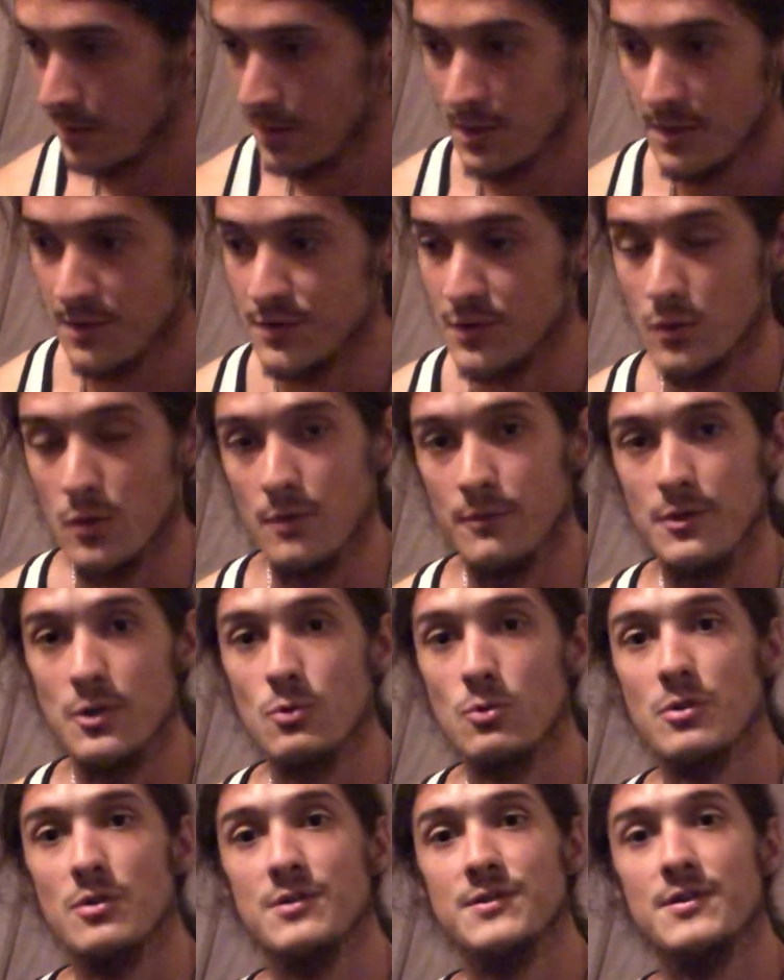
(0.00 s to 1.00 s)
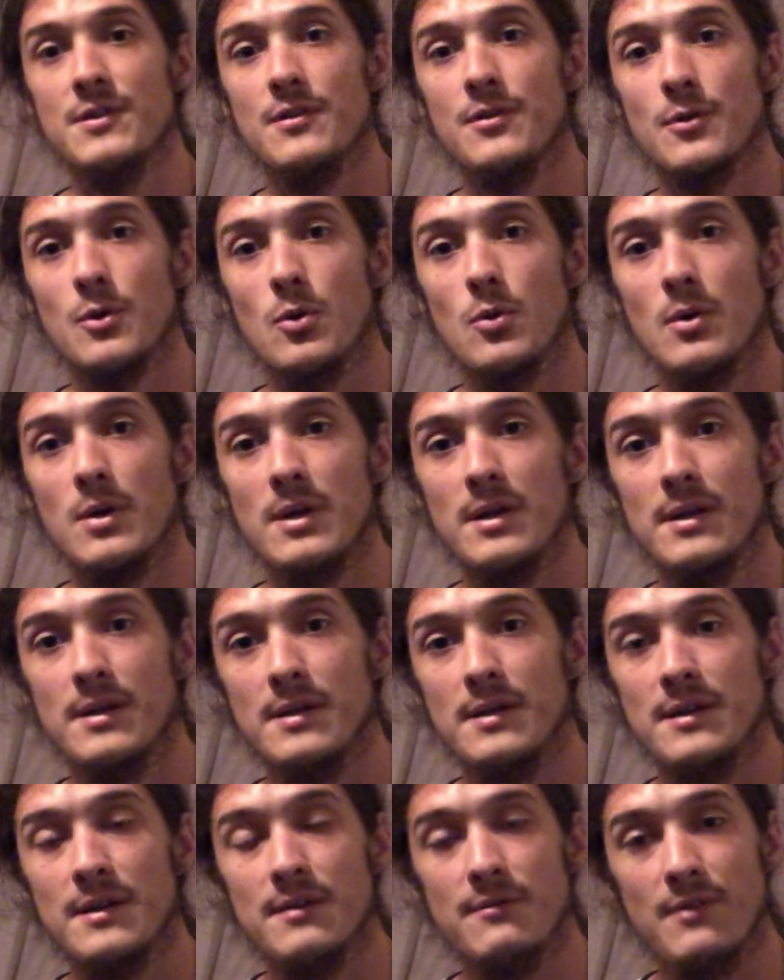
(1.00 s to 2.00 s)
So if you were to throw
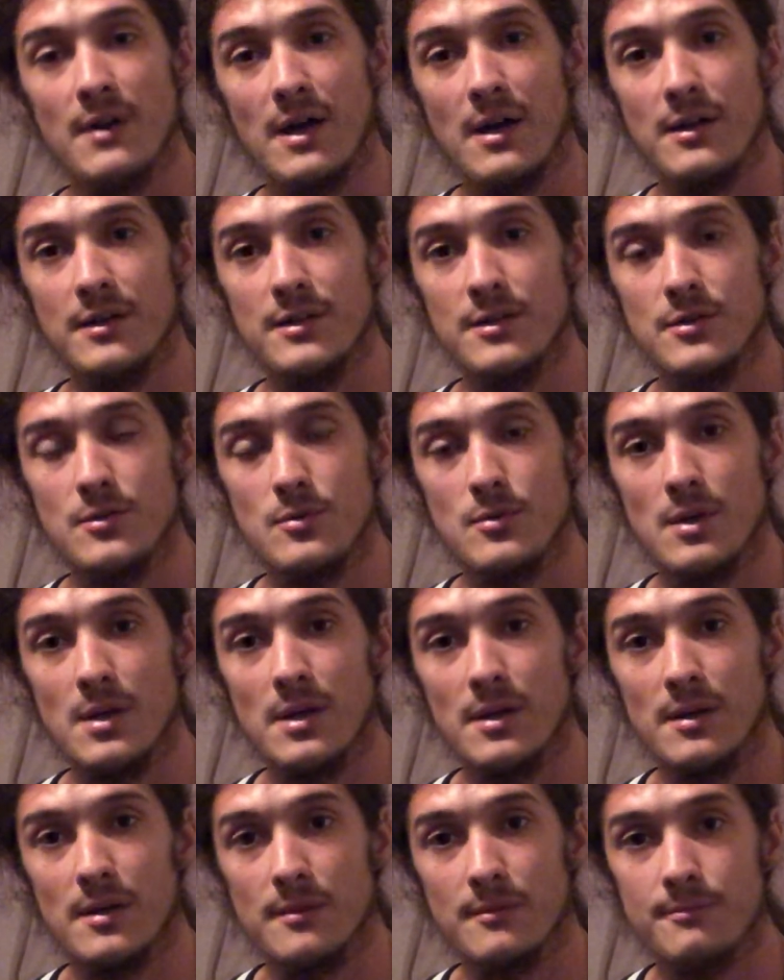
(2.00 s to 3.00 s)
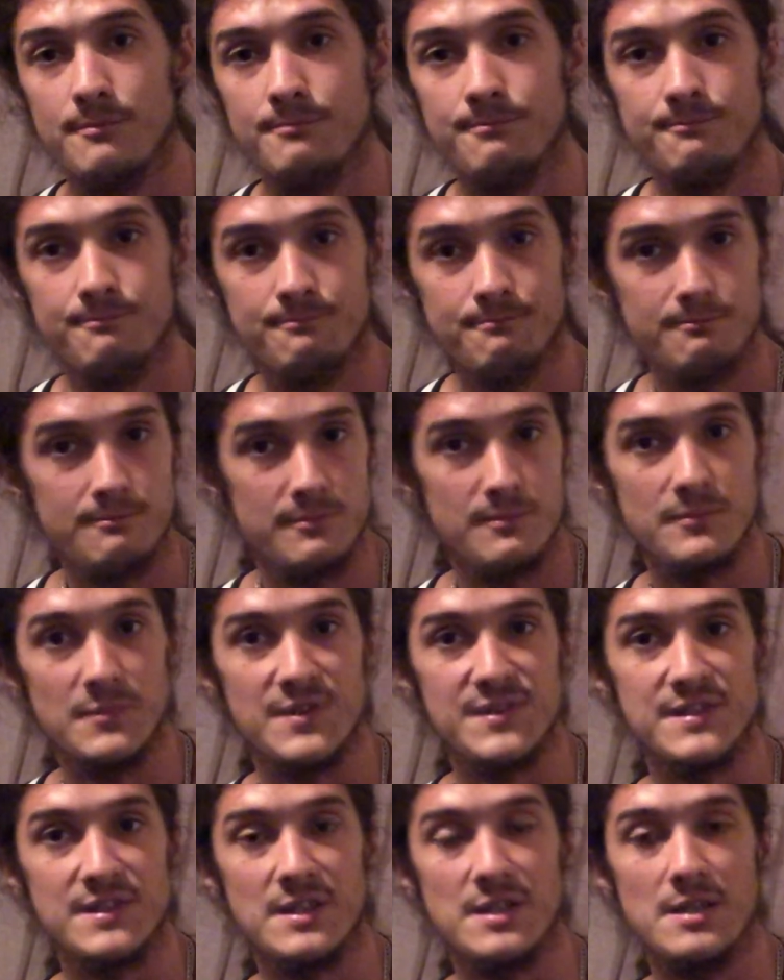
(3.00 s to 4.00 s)
in the value,
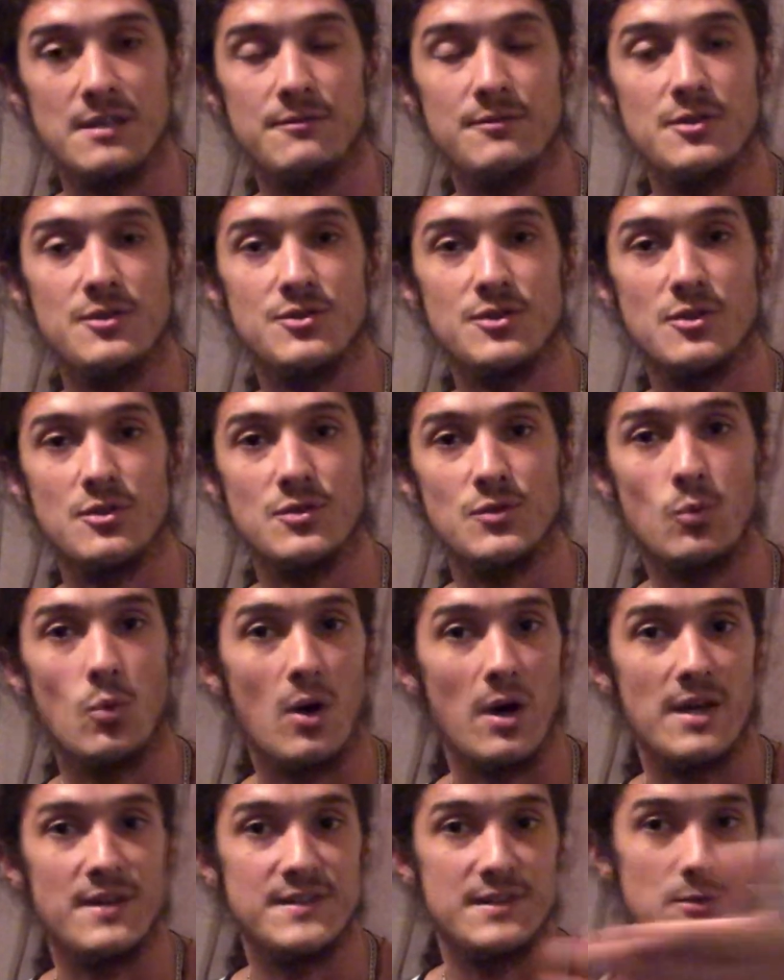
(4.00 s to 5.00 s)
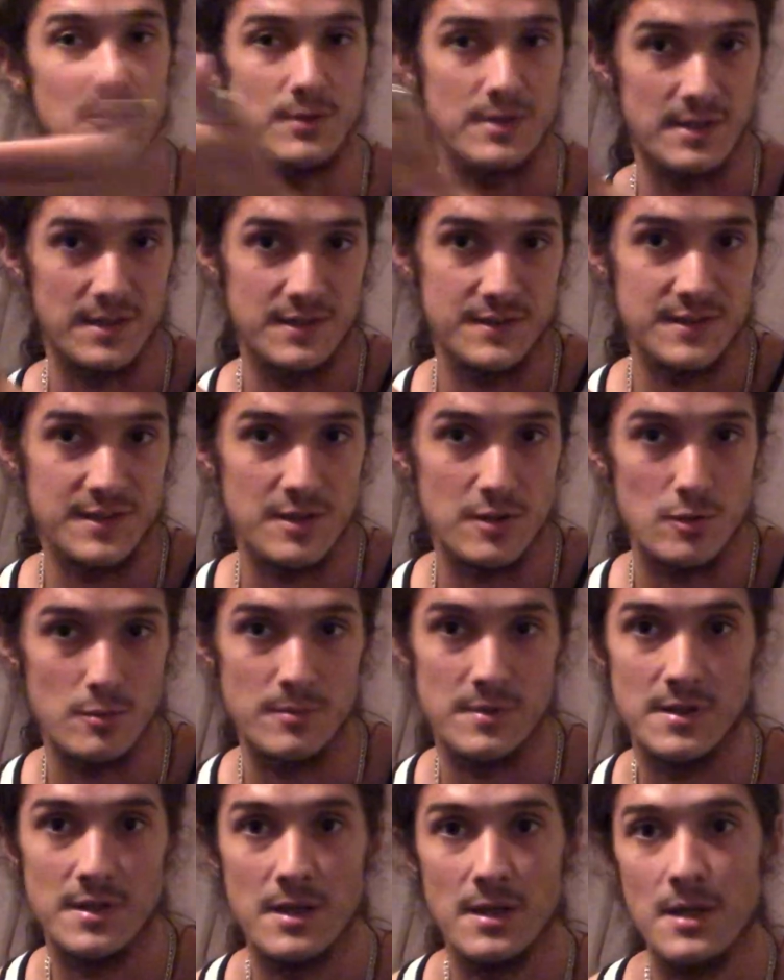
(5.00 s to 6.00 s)
let's say if you chose y is equal to x
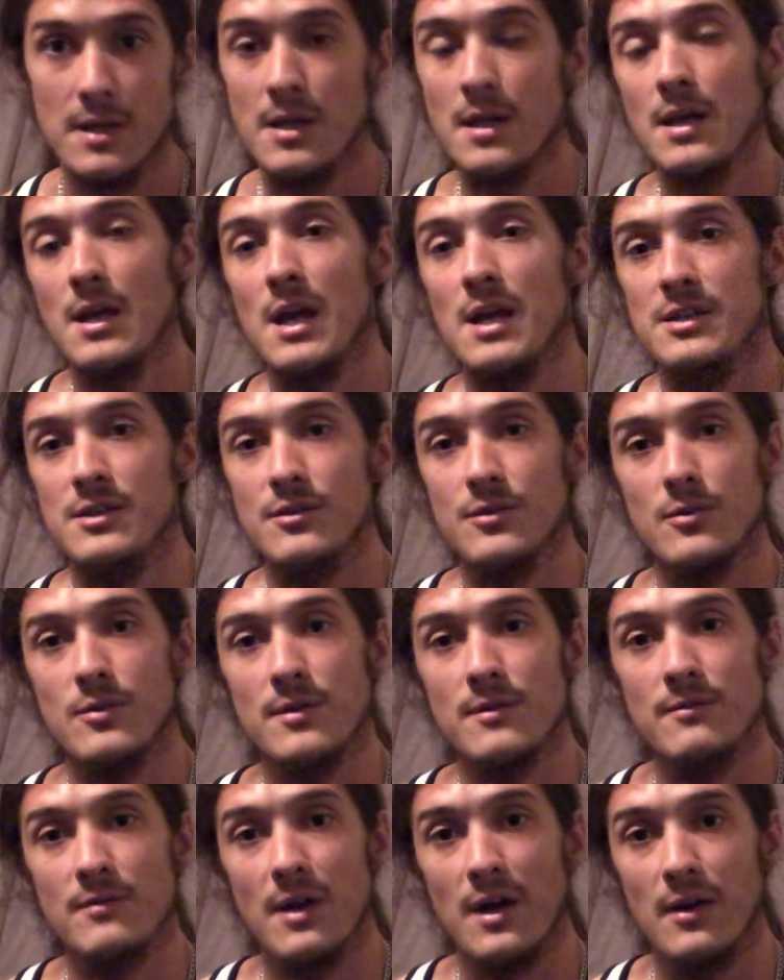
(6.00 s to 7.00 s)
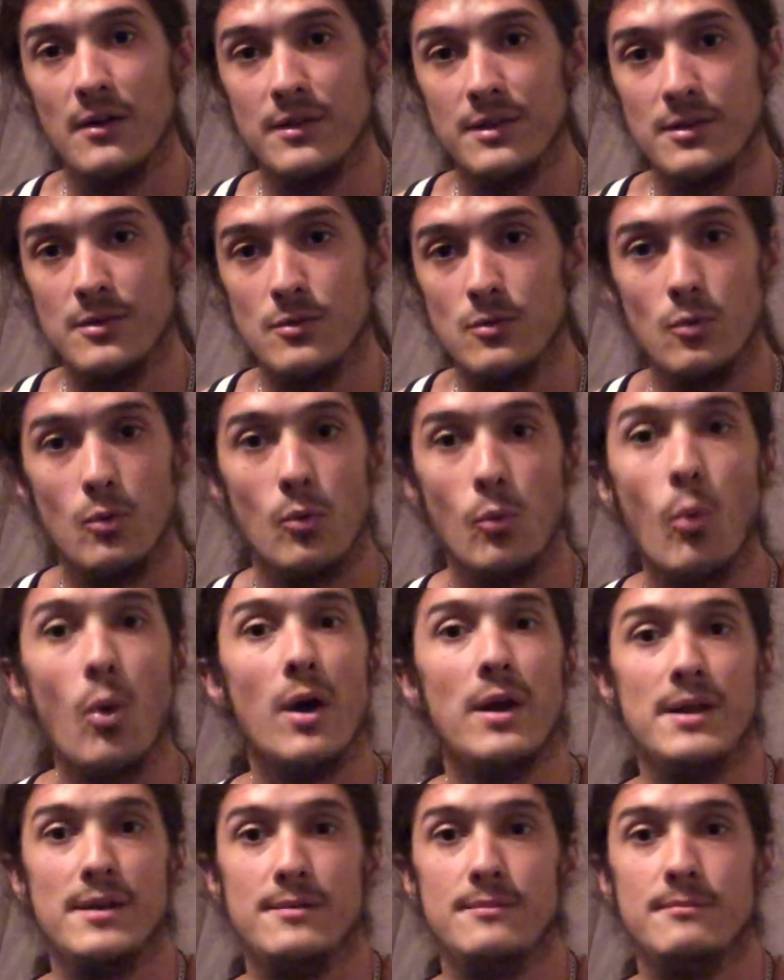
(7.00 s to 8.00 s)
cubed, and you threw the value
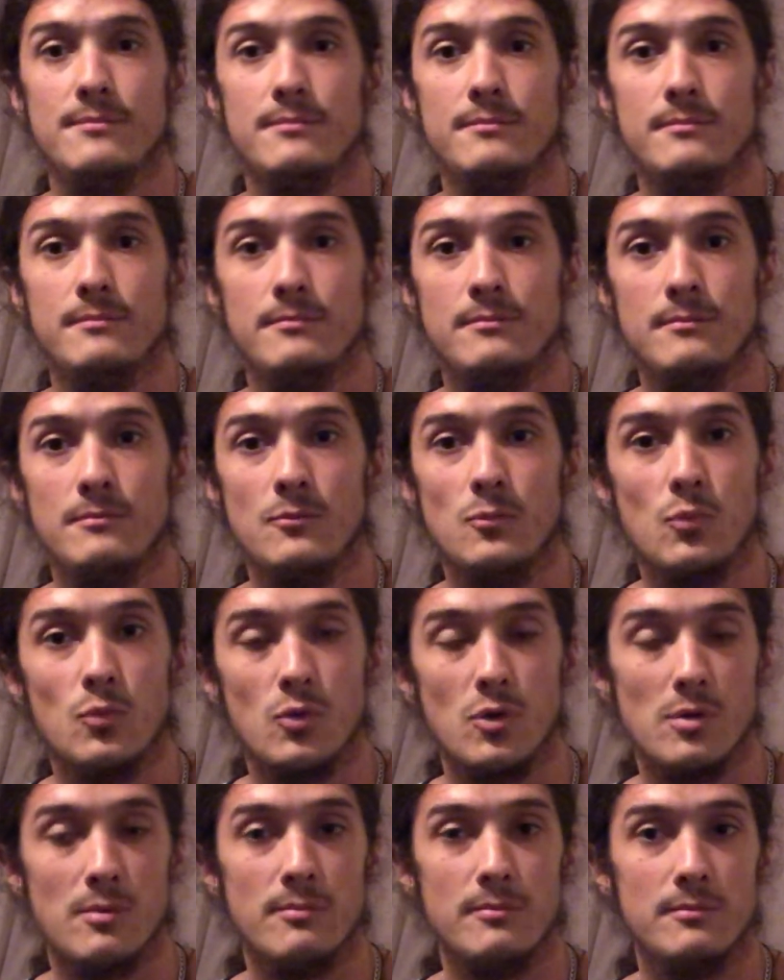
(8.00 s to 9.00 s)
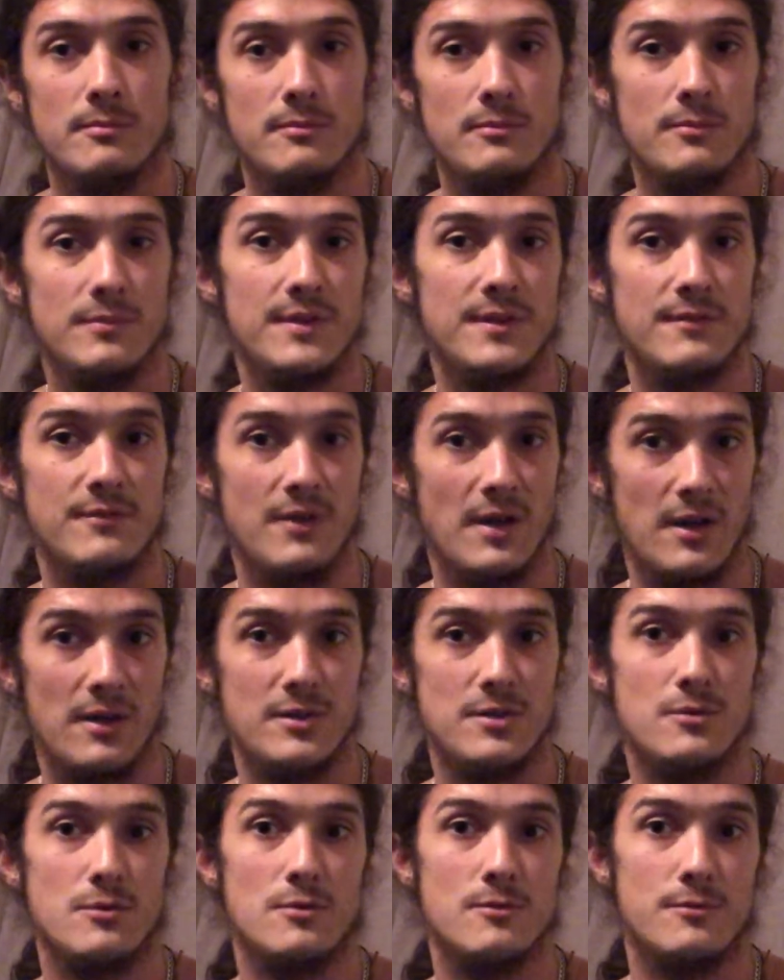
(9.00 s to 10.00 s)
1 in, well, the
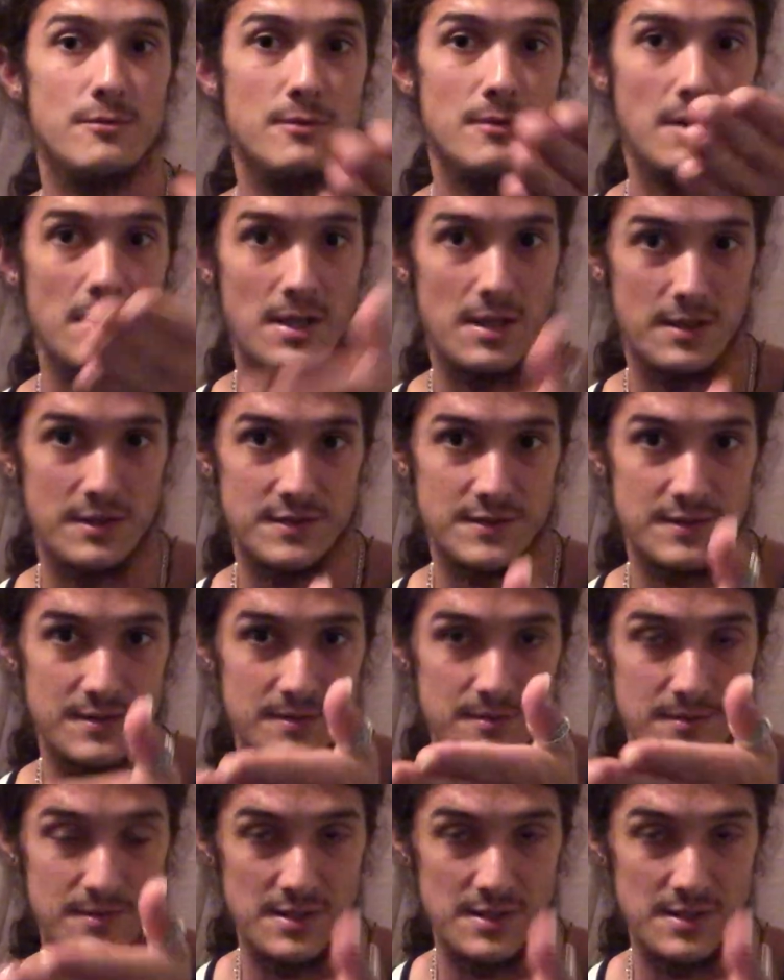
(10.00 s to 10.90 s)
value of x